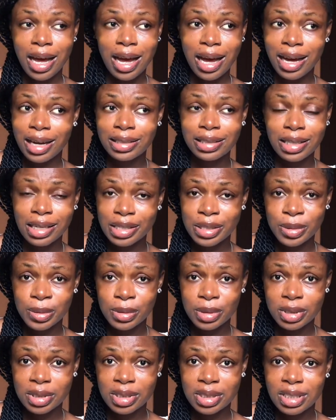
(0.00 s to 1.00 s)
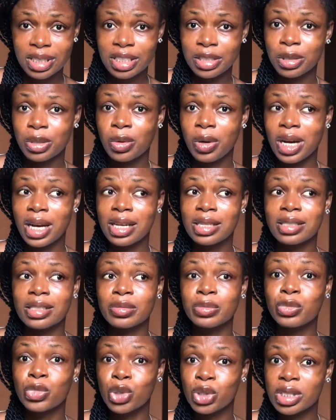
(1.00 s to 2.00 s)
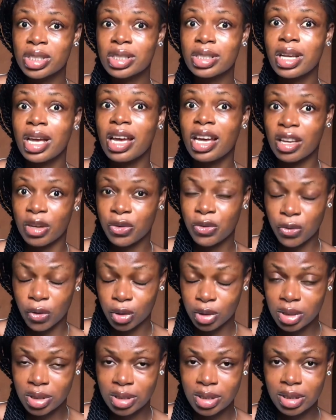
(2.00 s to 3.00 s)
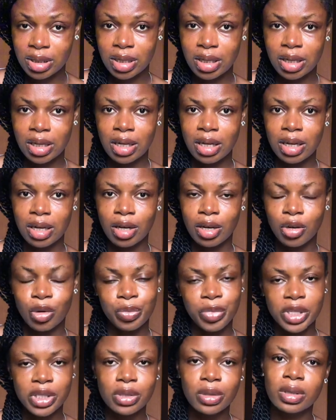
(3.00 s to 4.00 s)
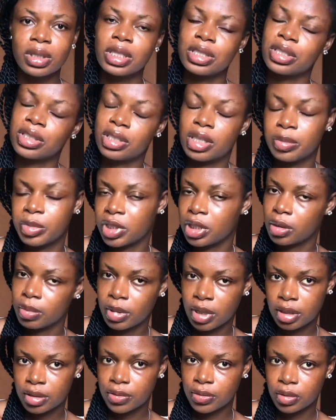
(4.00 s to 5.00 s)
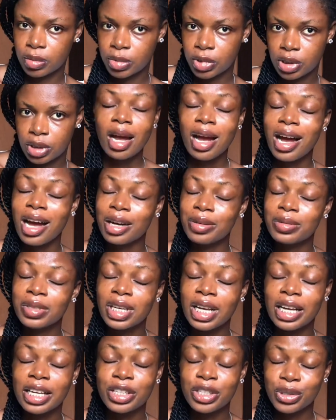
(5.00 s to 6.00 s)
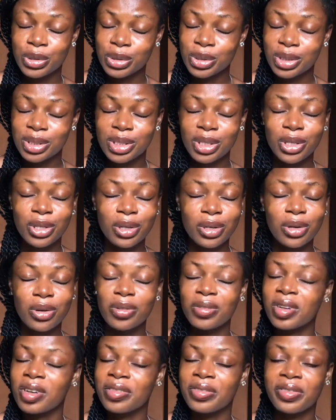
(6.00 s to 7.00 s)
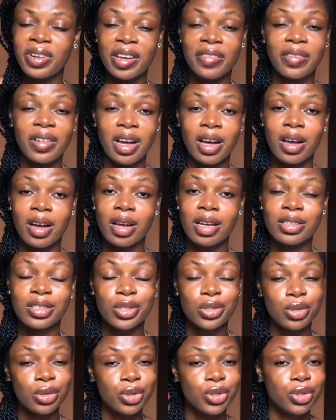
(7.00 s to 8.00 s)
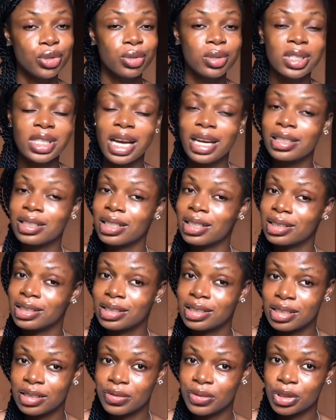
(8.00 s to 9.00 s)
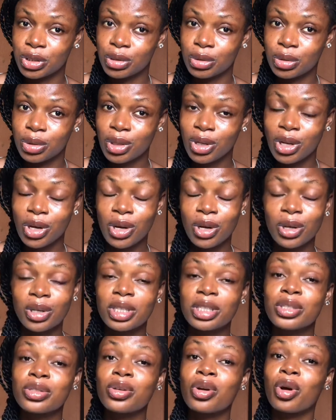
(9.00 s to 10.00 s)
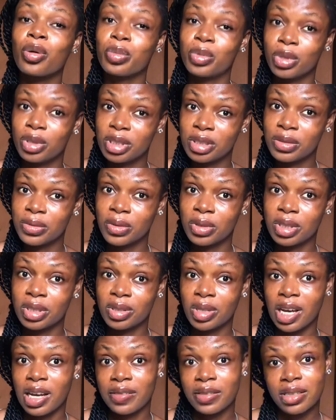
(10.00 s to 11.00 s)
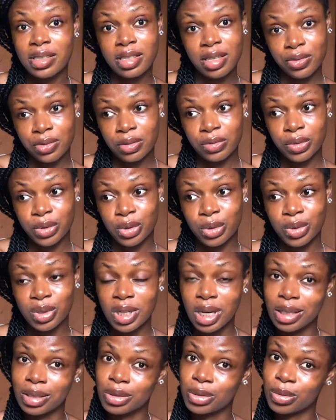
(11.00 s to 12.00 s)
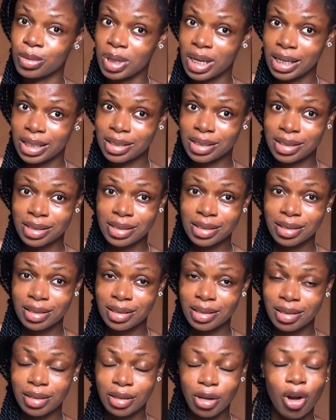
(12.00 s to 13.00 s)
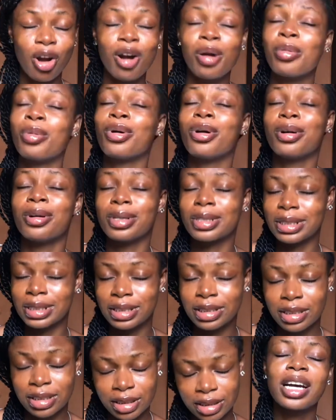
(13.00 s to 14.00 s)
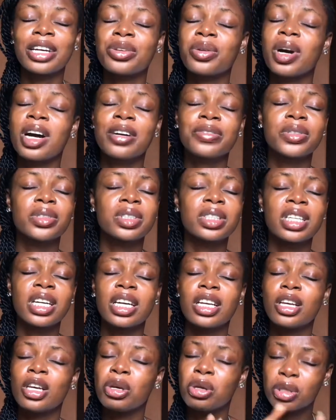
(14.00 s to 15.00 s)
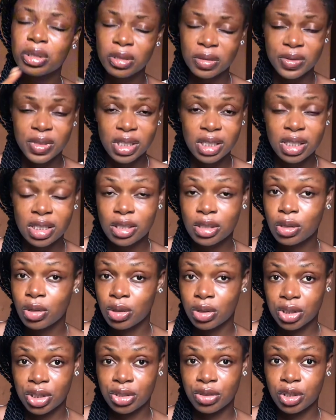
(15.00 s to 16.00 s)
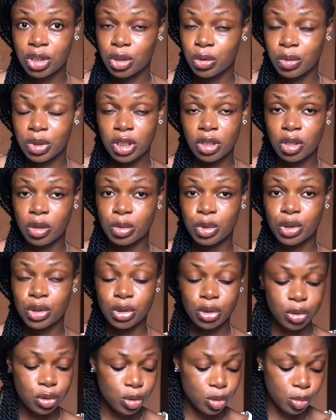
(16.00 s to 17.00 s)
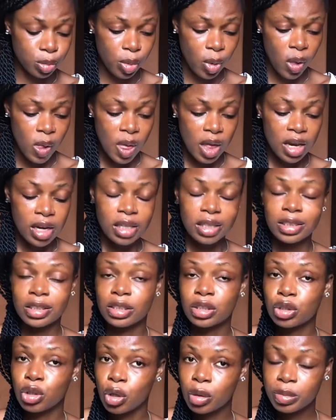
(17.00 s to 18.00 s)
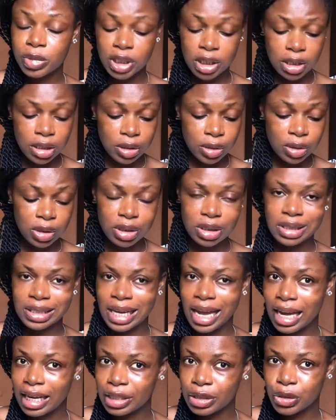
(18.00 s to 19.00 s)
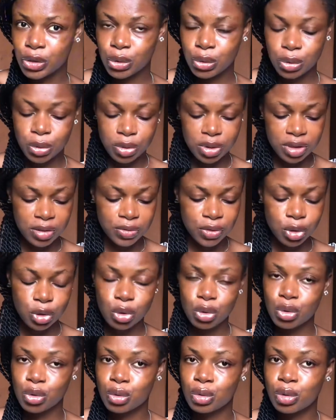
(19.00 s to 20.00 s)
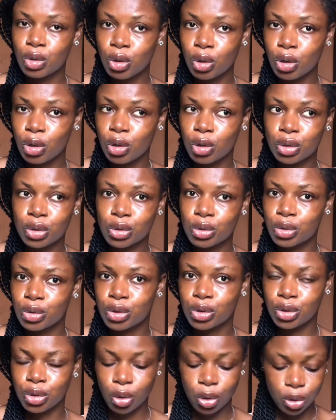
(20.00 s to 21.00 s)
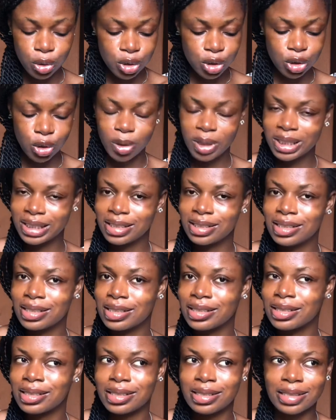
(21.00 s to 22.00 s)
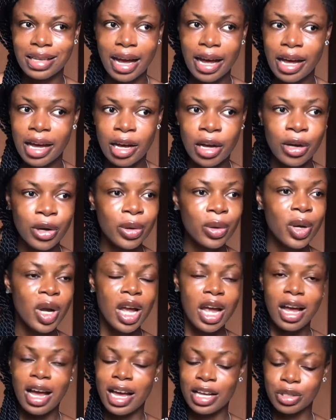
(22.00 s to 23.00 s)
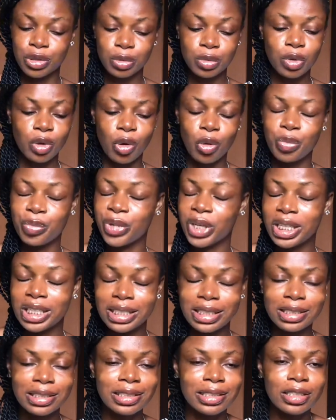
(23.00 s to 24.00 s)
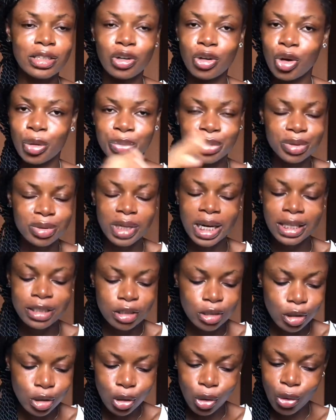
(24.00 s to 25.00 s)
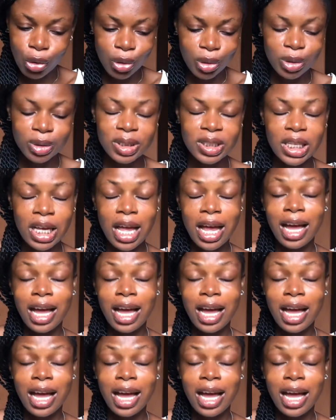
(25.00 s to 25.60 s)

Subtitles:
And guess what? It requires the most effort compared to other social media platforms. How will I use over 5 hours to shoot and edit a video only to upload it for it to have 7 views and 2 likes? Come on. And you have to take a lot of things into consideration when it comes to YouTube. The thumbnail, the title, is the video too long or too short, your editing style, are you obeying the copyright laws?